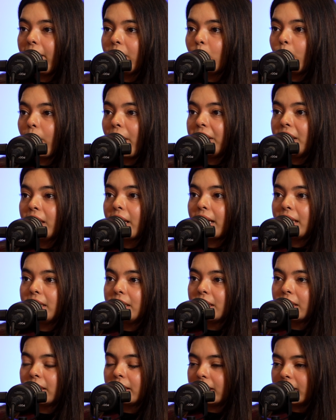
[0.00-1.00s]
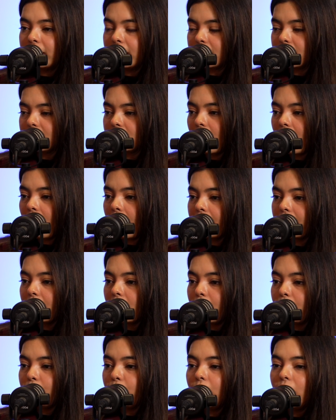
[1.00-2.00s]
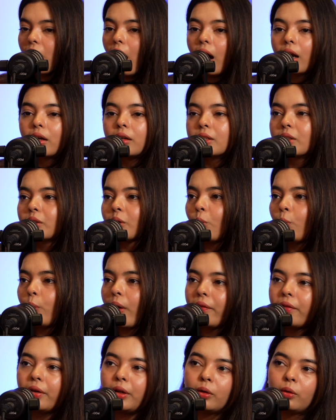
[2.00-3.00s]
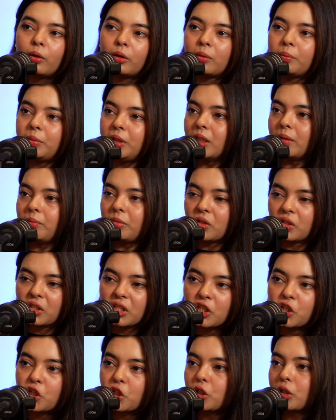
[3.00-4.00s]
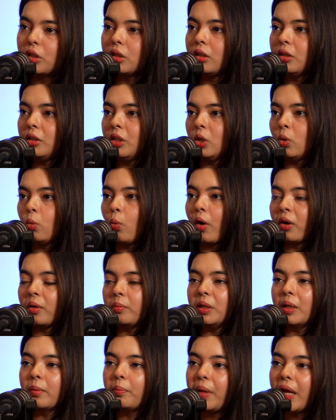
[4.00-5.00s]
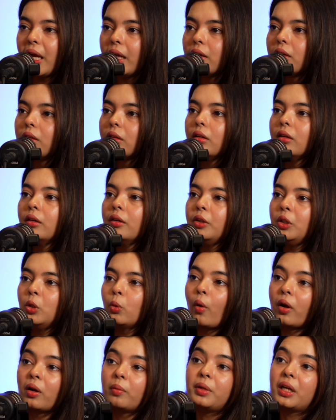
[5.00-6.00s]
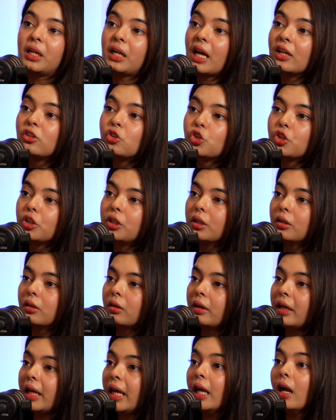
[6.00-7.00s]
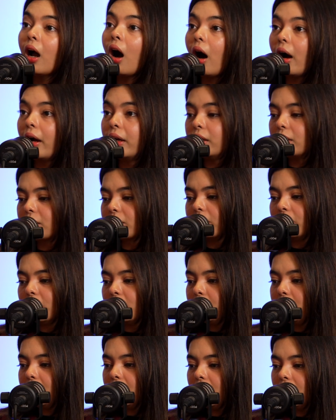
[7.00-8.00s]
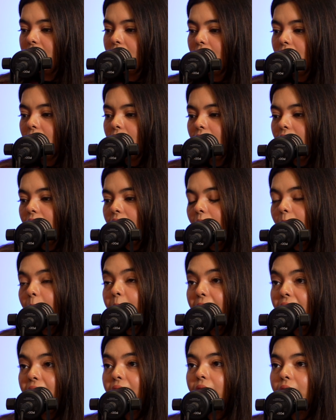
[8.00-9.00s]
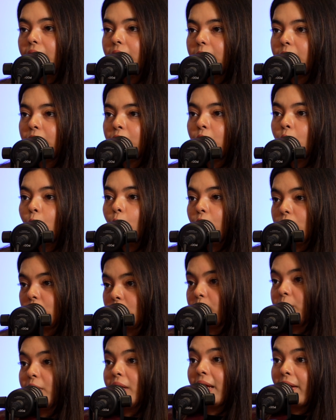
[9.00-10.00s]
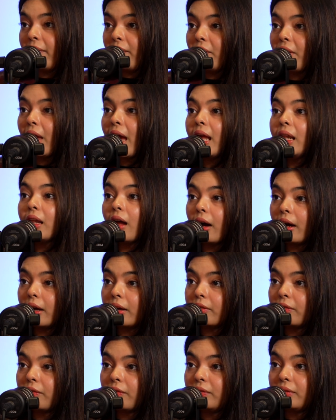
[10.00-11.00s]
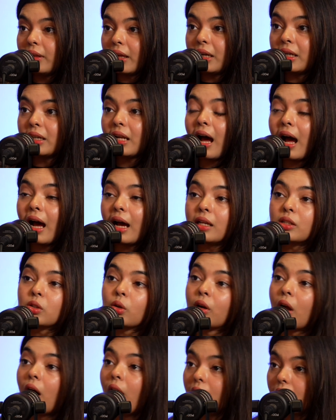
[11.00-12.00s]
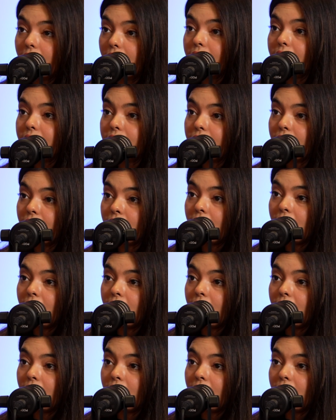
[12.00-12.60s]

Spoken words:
And the very idea is that regardless of whether you're going to be a musician, you want to be a painter, you want to be an engineer, AI is going to be a bigger role to play in their life than it has on our life.